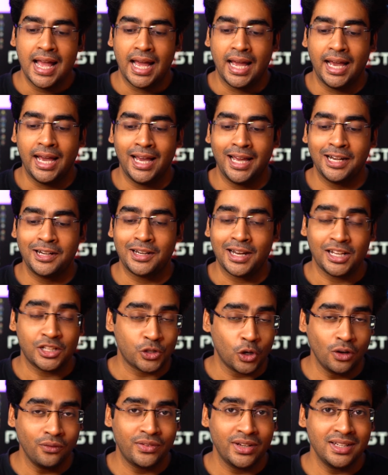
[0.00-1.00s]
and
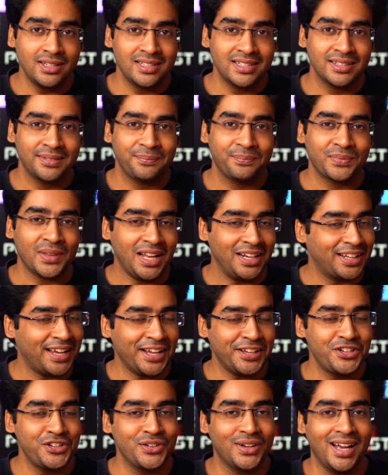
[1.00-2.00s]
as always, I'll
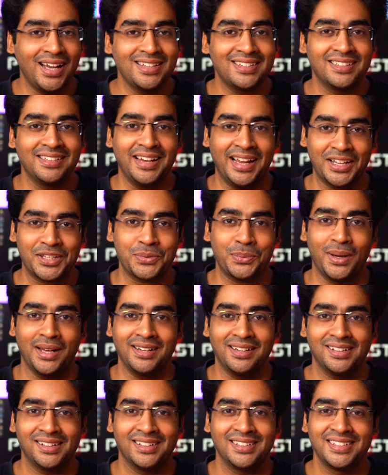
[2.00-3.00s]
catch you guys in the next one.
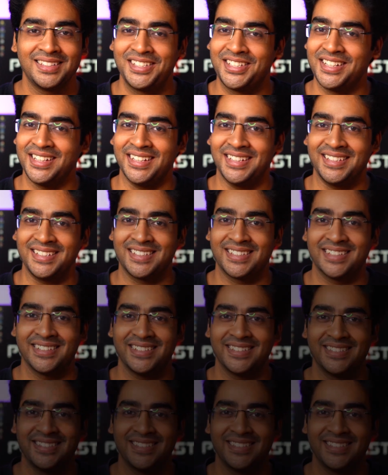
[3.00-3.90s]
Cheers.